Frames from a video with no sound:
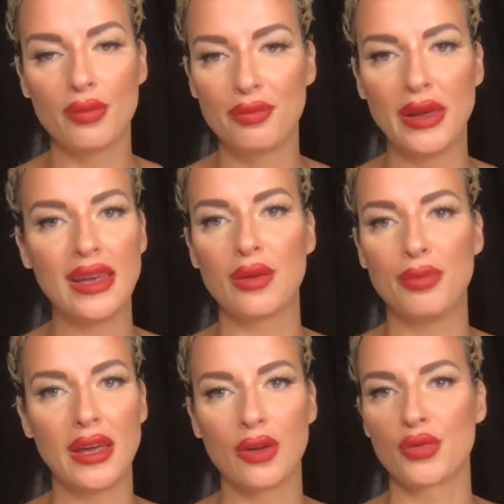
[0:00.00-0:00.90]

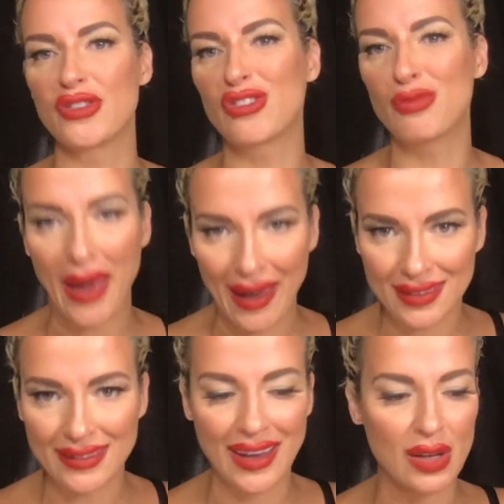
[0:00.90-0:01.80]
big
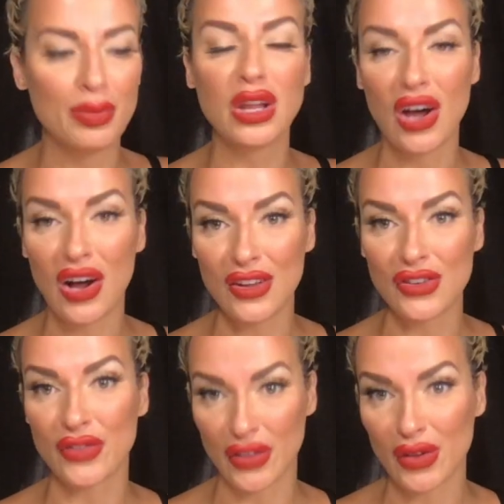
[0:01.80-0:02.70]
respect and
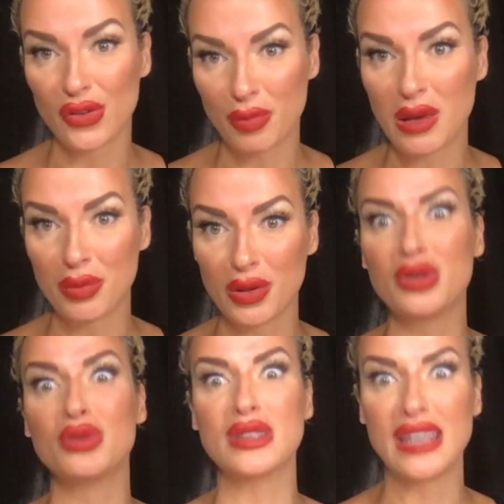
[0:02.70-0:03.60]
applause for those people.
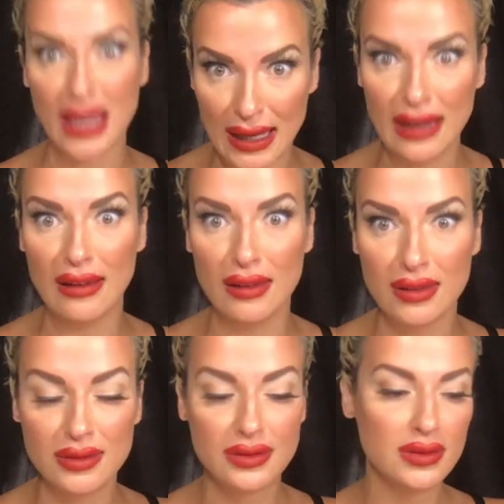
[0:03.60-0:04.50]
Holy hell.
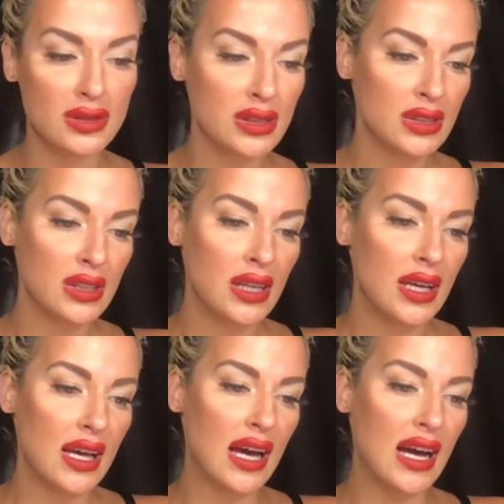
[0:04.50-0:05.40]

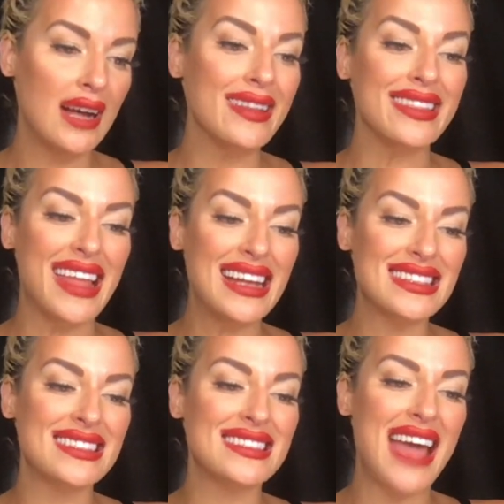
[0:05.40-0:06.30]
Let's
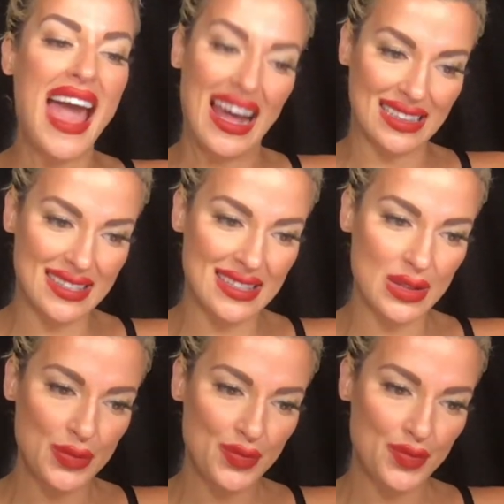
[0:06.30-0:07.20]
sex.
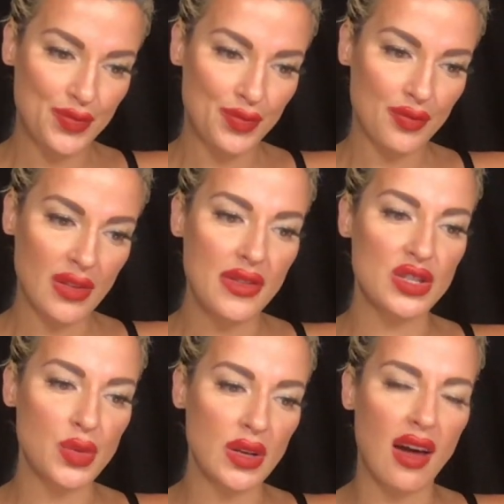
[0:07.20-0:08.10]

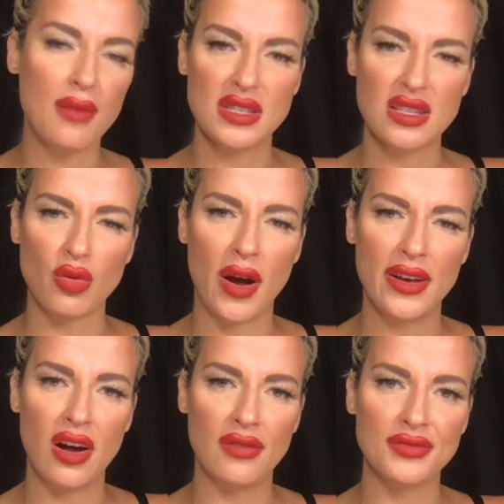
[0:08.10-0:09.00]
This one comes in quite
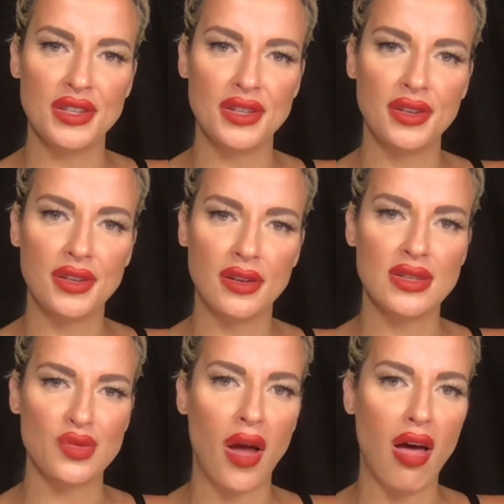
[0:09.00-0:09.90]
often
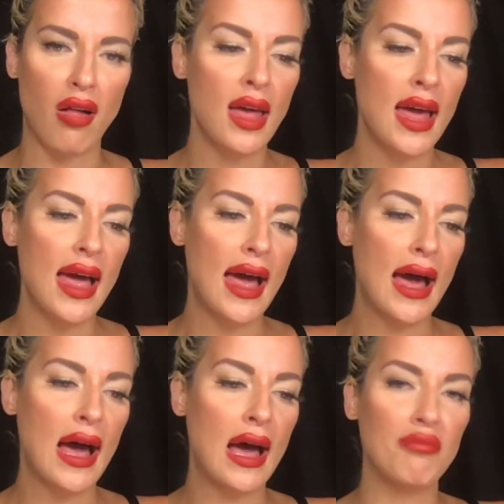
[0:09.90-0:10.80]
as well.
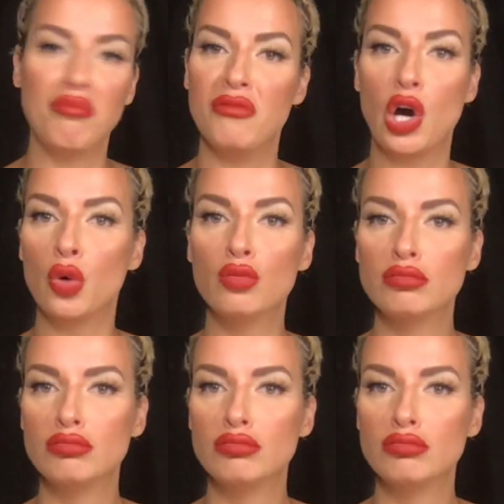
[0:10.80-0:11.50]
No.